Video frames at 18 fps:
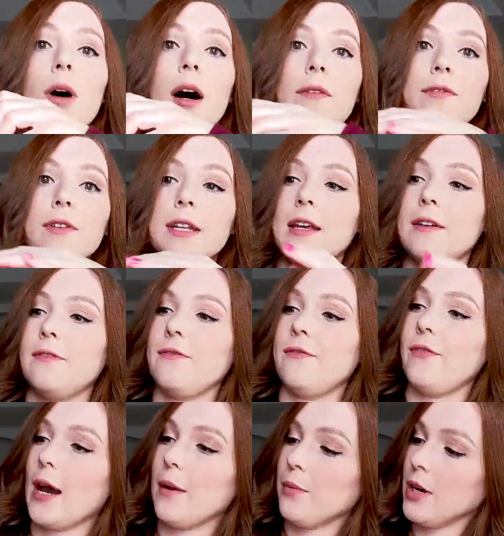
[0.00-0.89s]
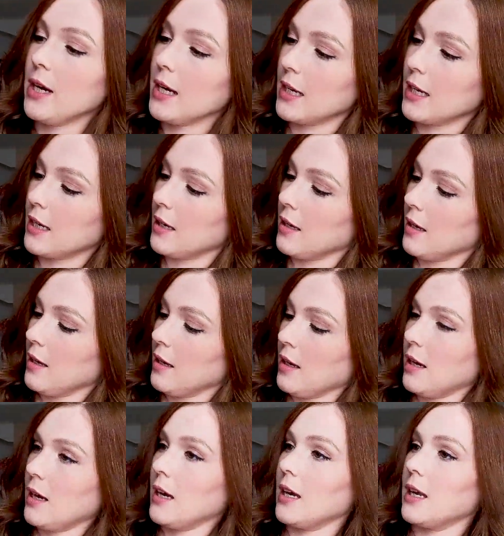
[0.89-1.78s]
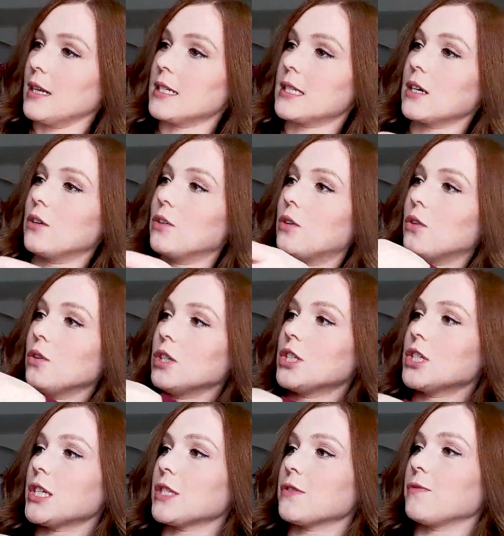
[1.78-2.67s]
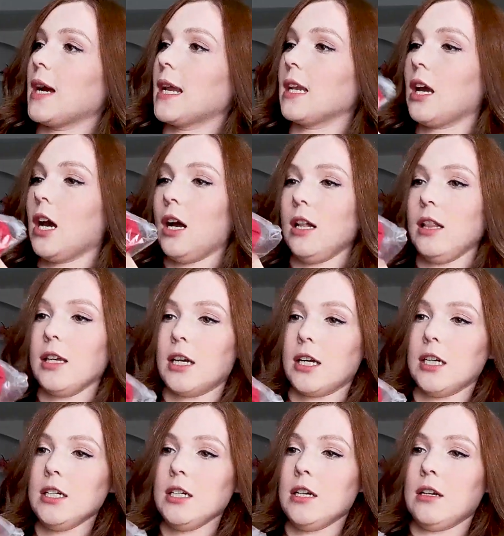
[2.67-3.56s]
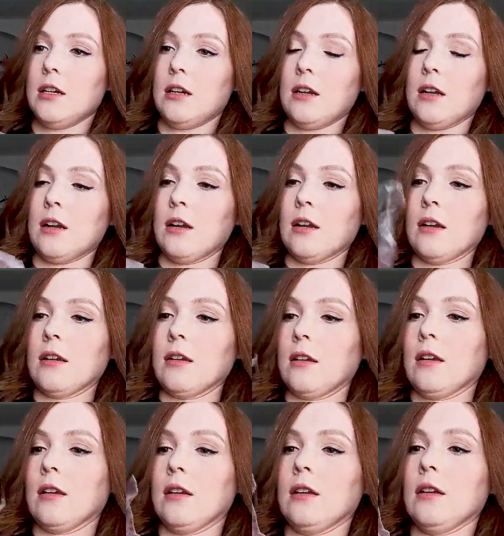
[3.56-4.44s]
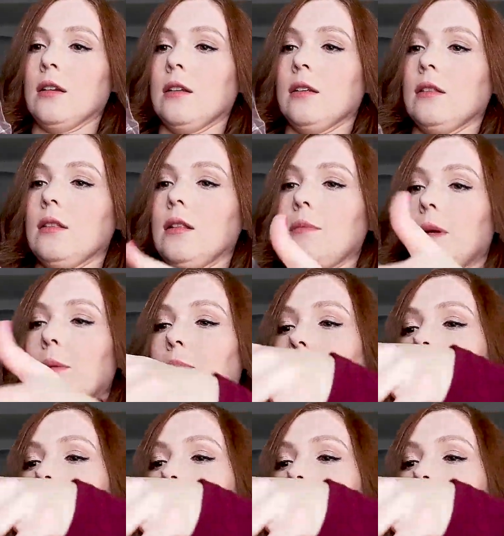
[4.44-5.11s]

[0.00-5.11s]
waffle knit fabric. It is a gorgeous red color. I can